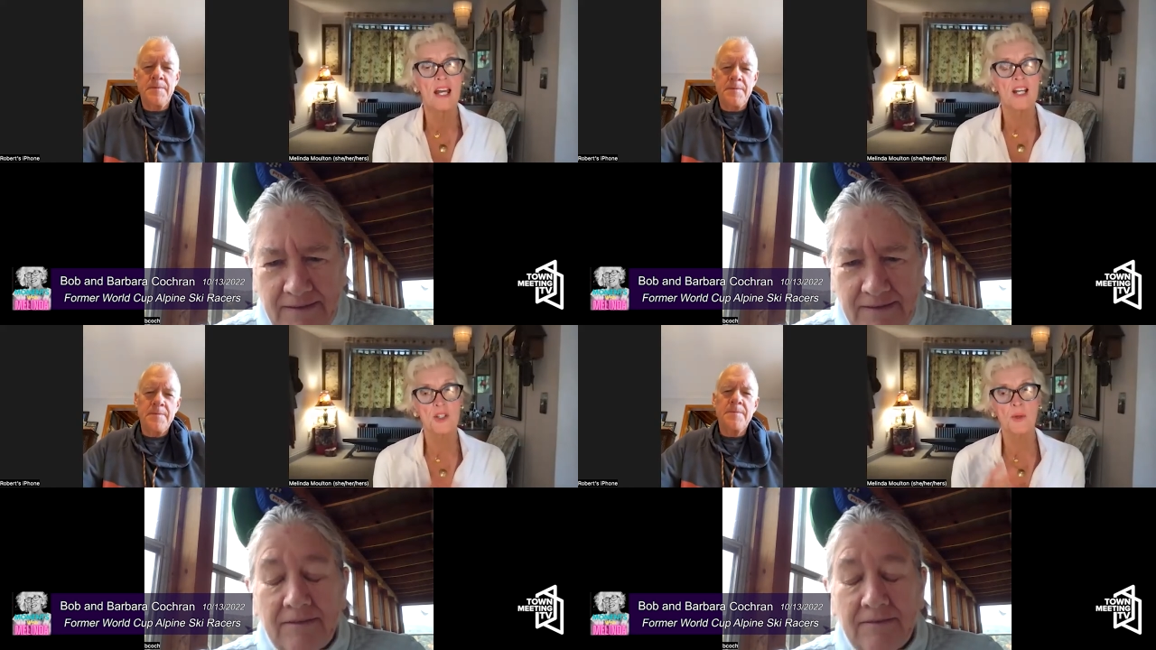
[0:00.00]

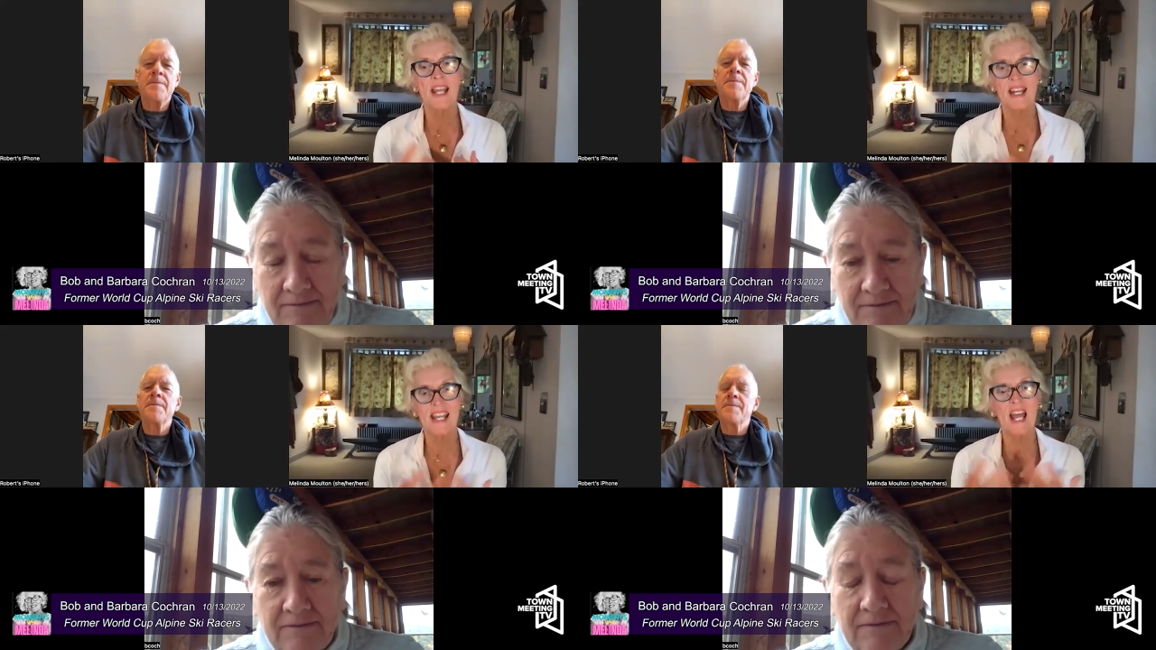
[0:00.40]
Speaker 1: and so
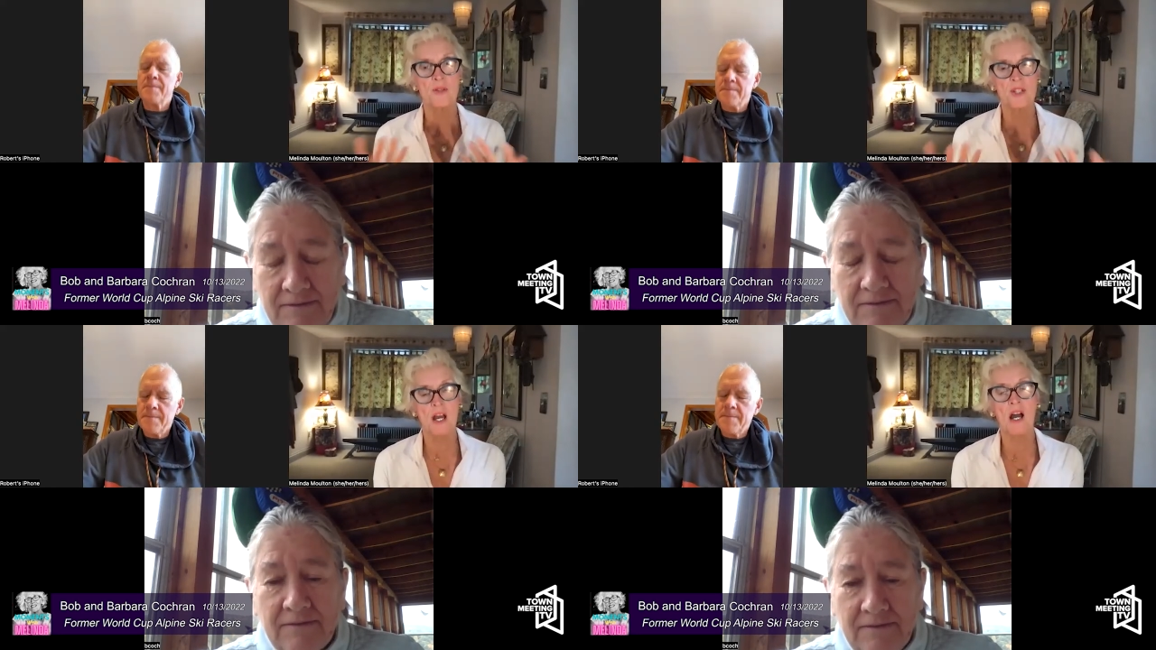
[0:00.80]
getting
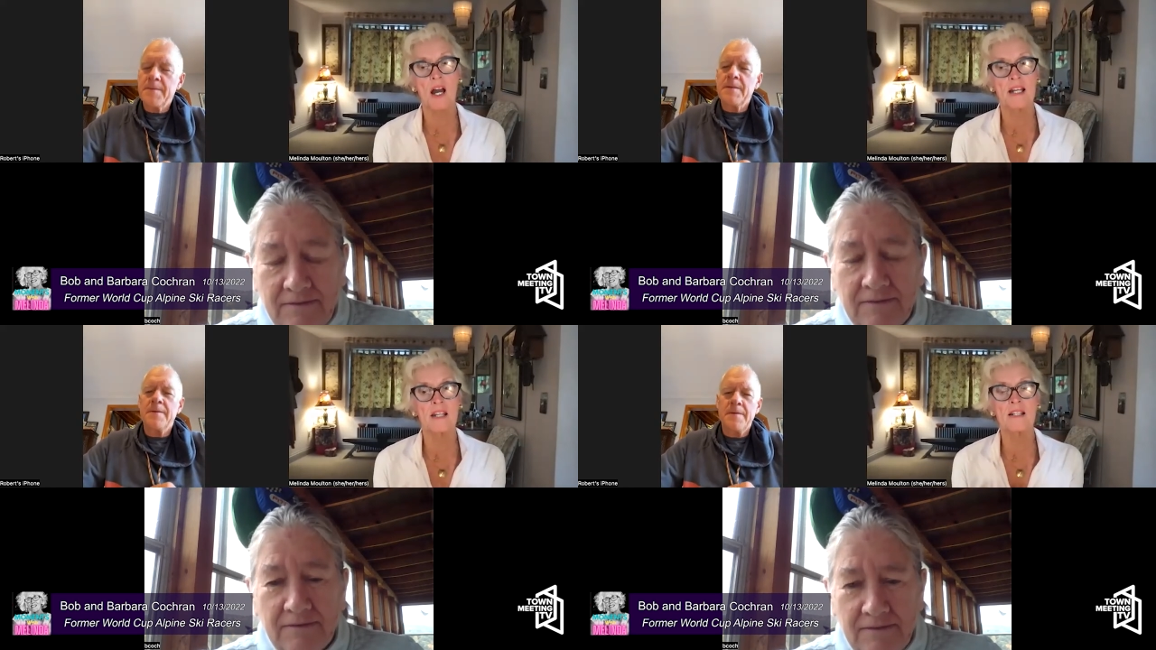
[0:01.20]

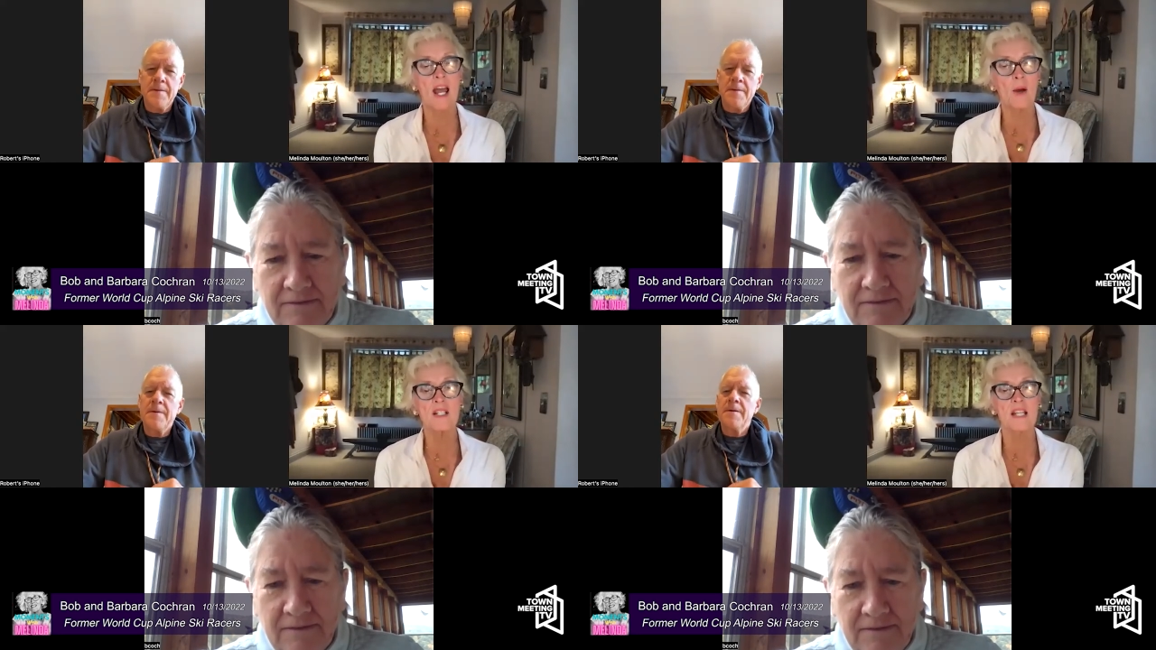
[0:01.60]
outside and
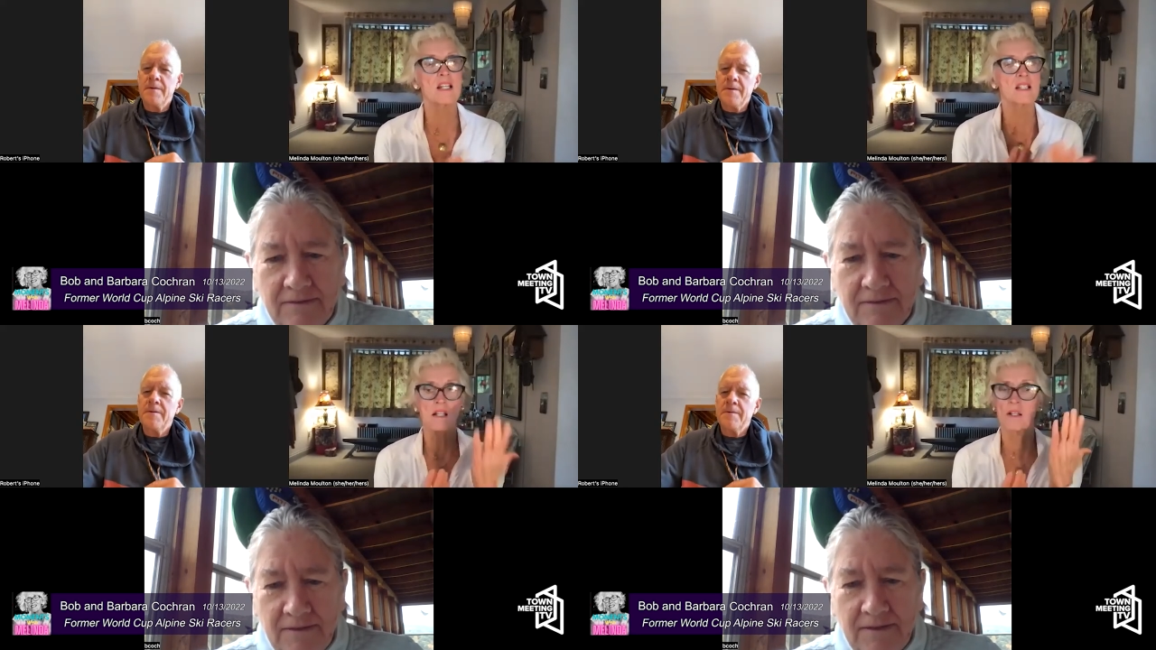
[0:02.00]

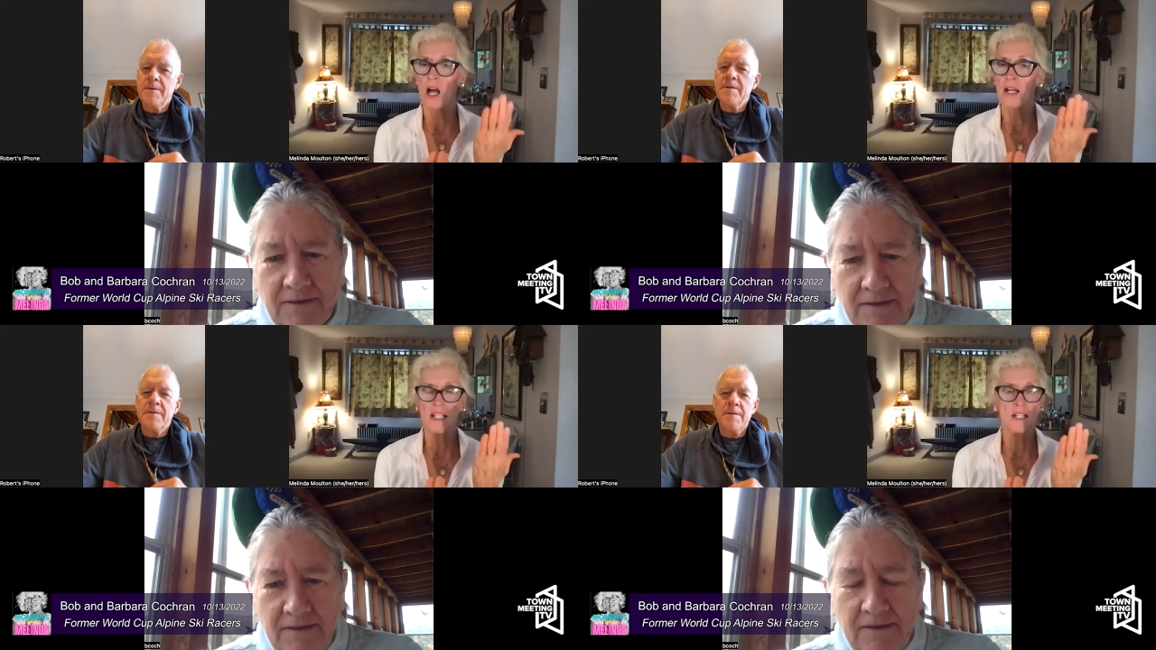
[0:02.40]
nowadays a
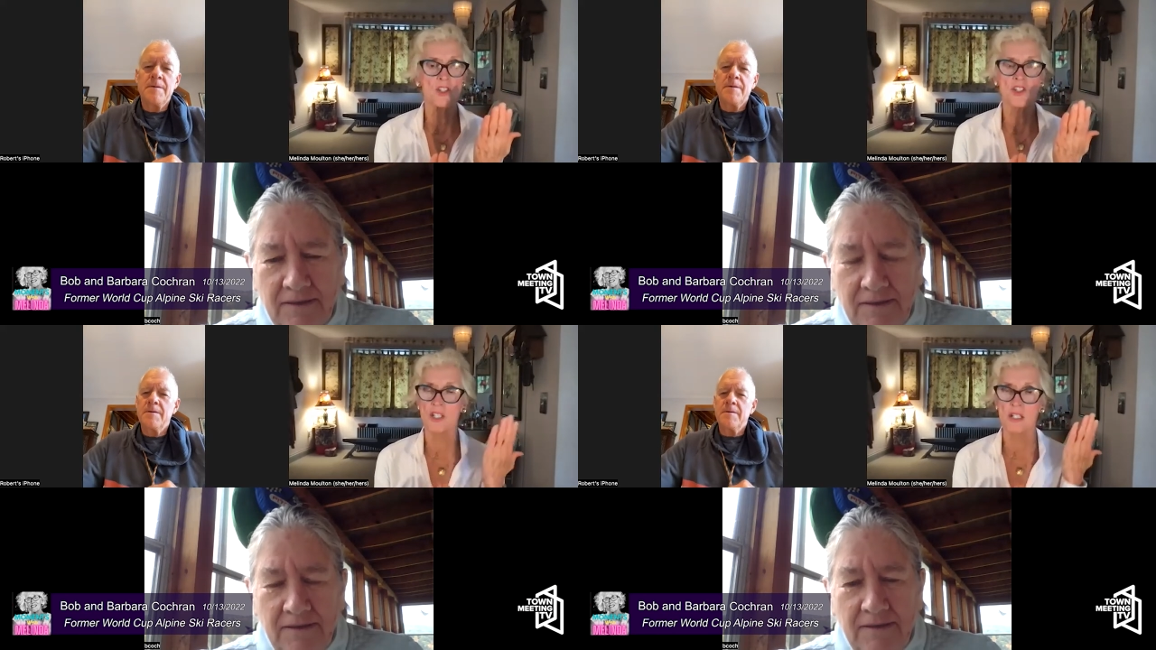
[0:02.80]
lot of
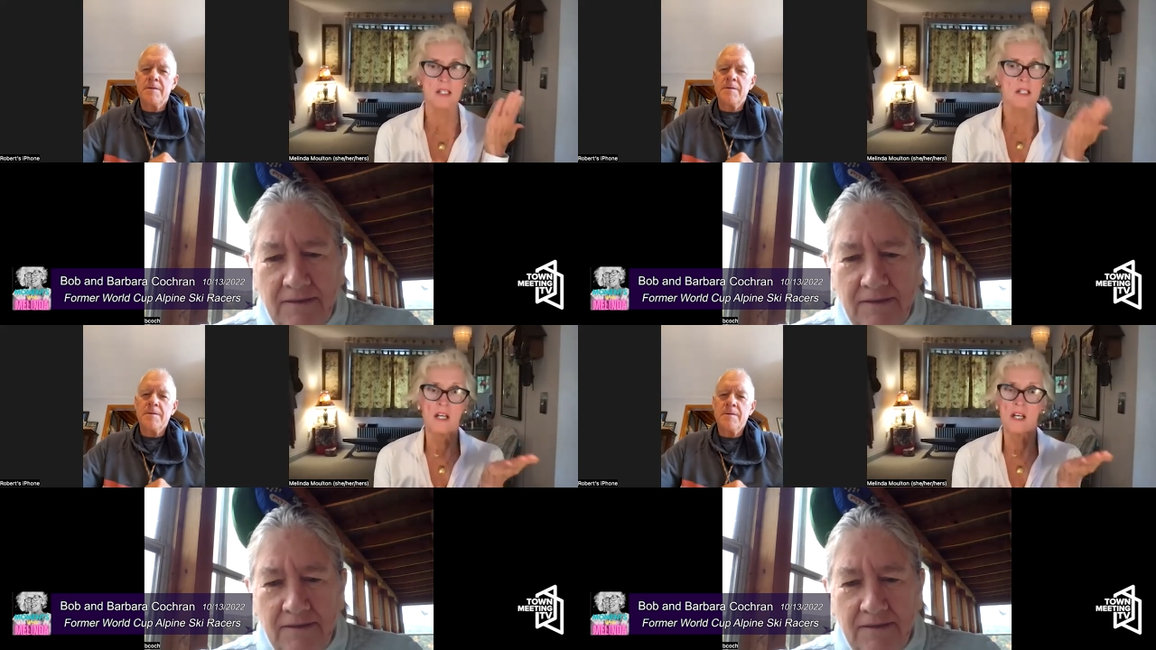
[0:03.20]
kids
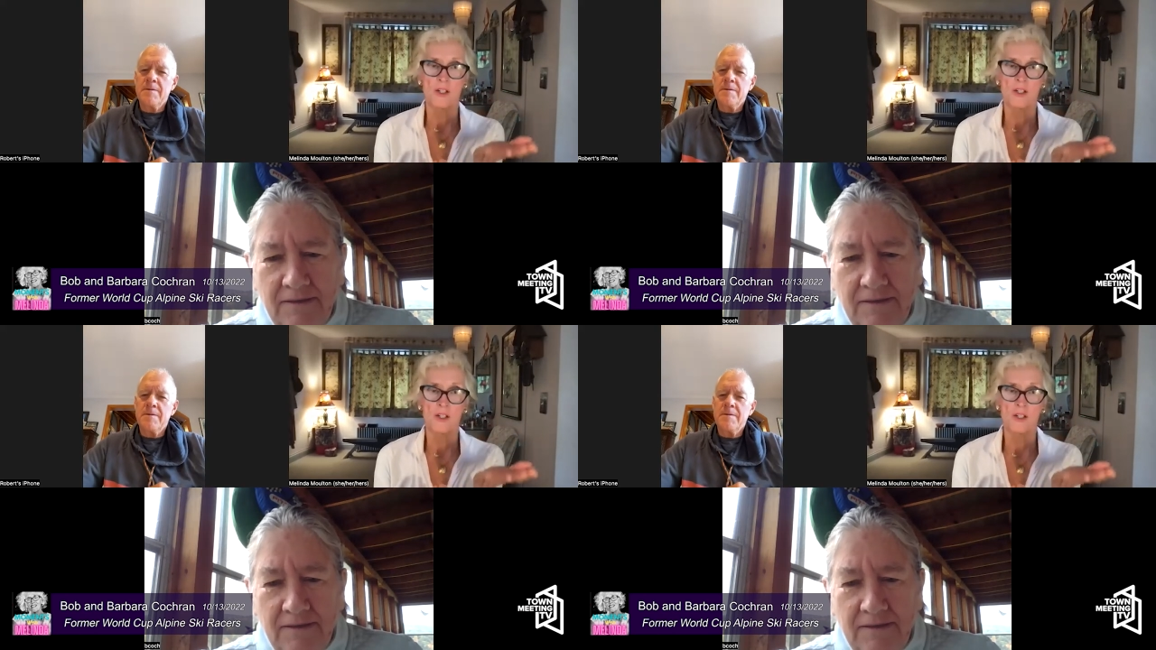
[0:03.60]
just